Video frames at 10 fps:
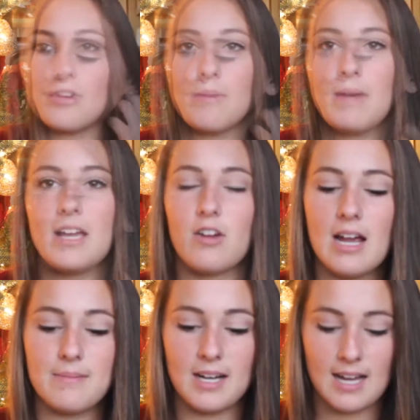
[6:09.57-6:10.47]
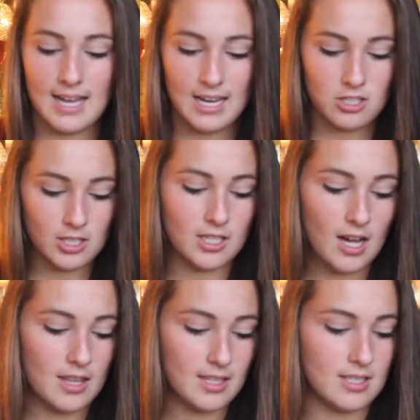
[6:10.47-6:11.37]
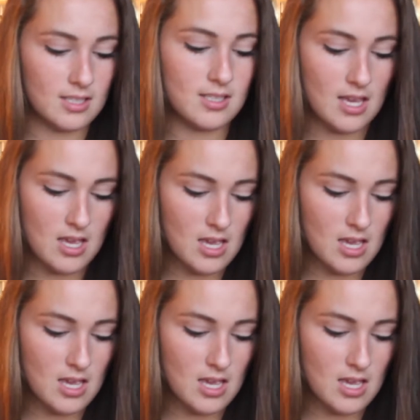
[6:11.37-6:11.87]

From my grandma, I actually got this,